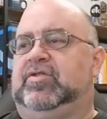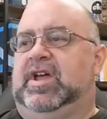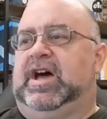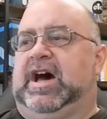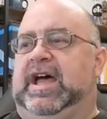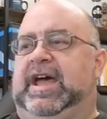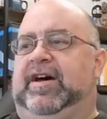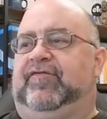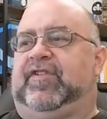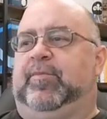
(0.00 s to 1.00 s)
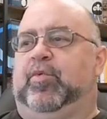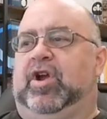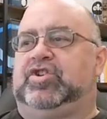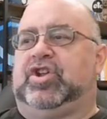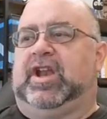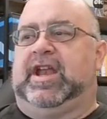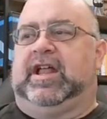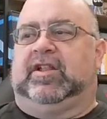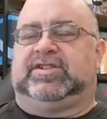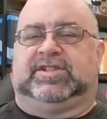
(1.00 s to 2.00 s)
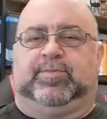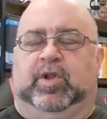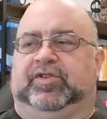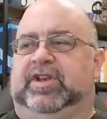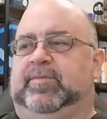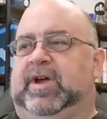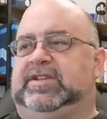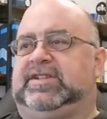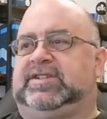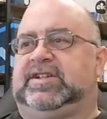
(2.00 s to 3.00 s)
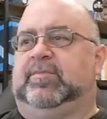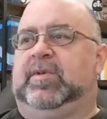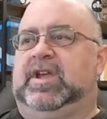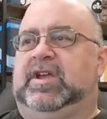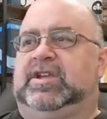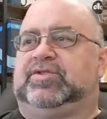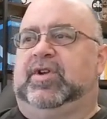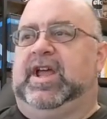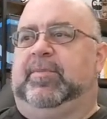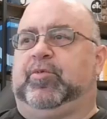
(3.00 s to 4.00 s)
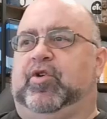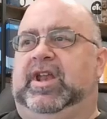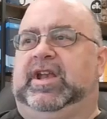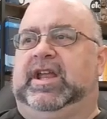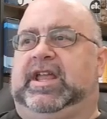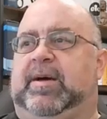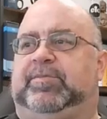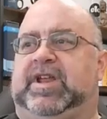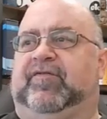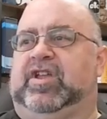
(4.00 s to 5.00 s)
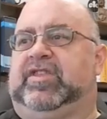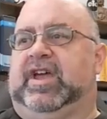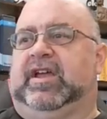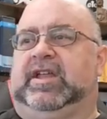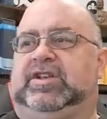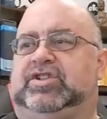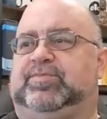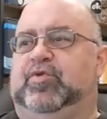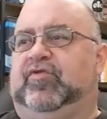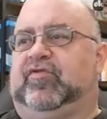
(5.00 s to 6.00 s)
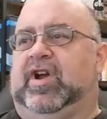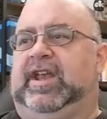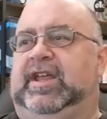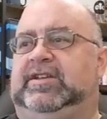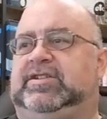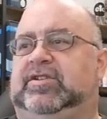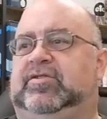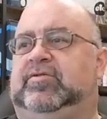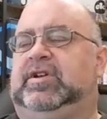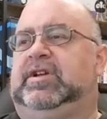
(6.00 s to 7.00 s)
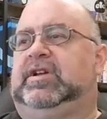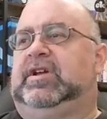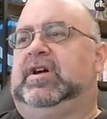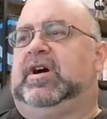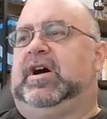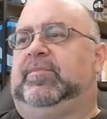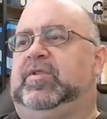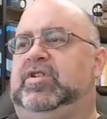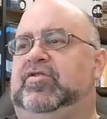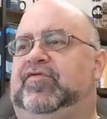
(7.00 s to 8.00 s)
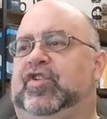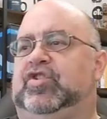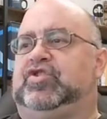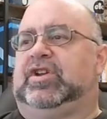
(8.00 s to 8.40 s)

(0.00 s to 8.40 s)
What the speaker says: I have vibration analysis built into my system, so when I upgraded, it kept everything. It just moved right into the new version.